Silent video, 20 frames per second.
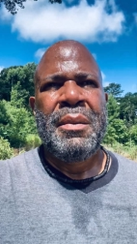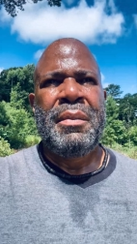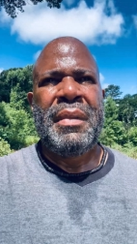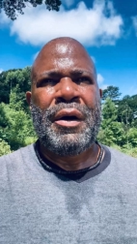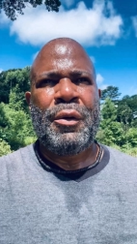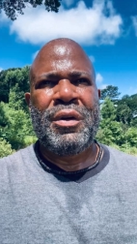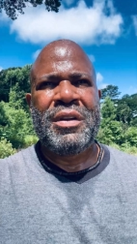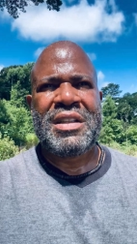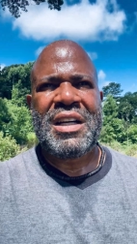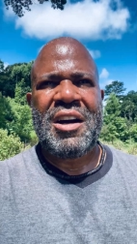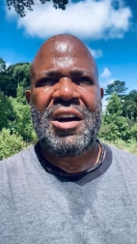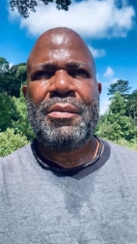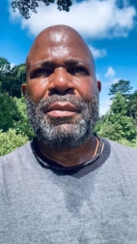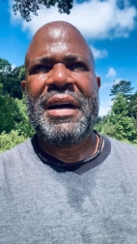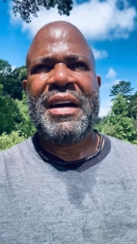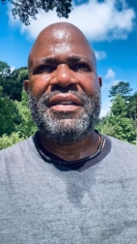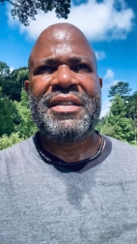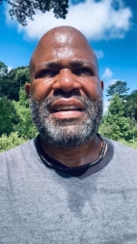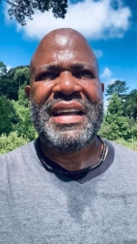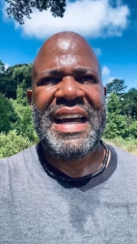I want to talk
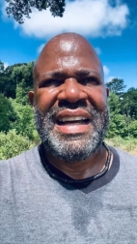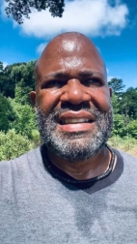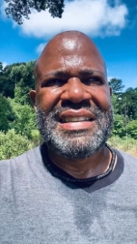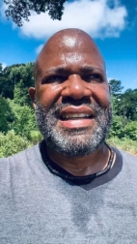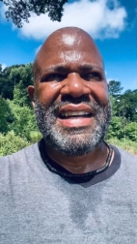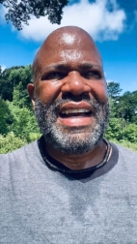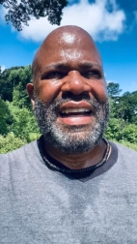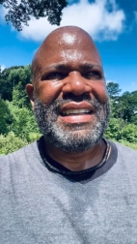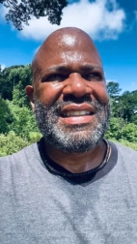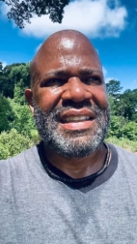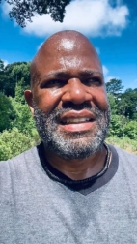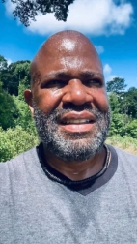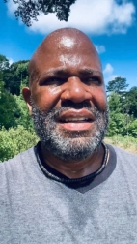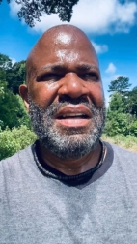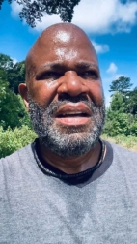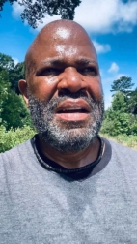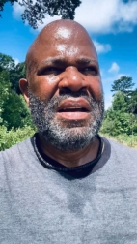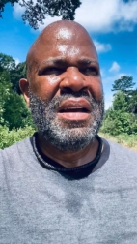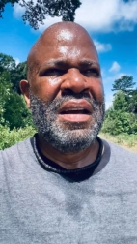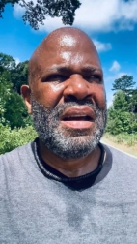about the education
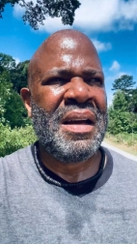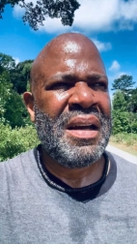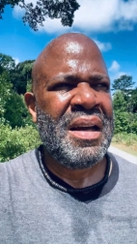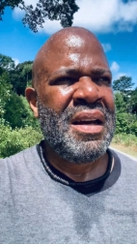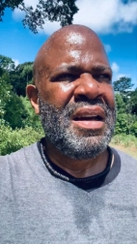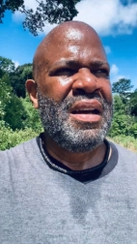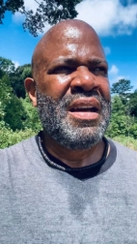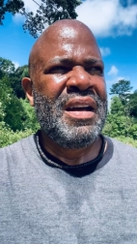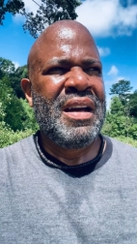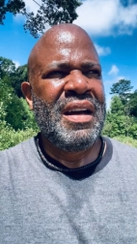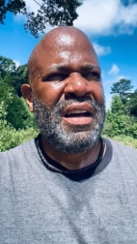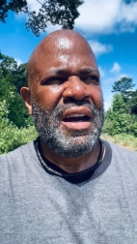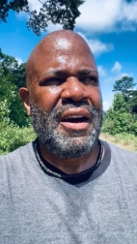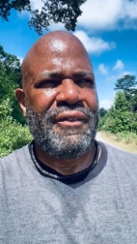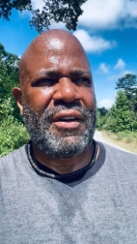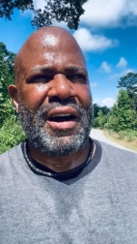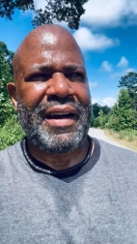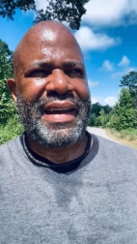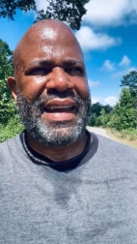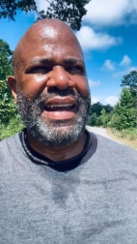of
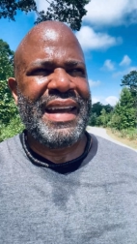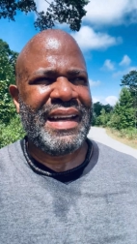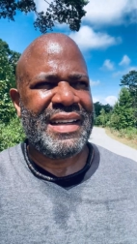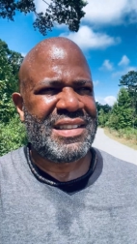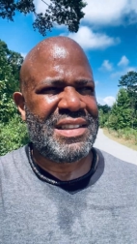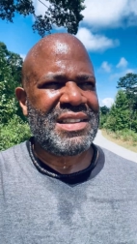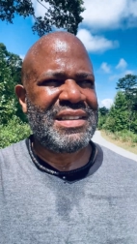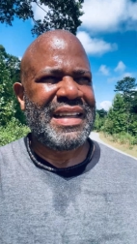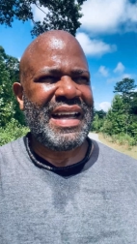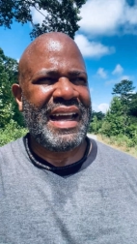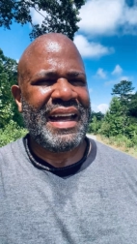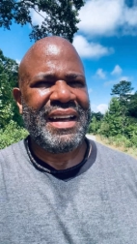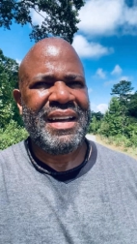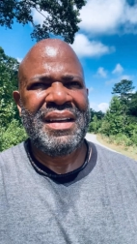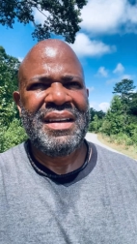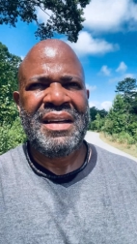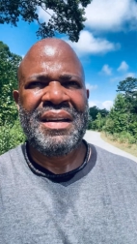our kids today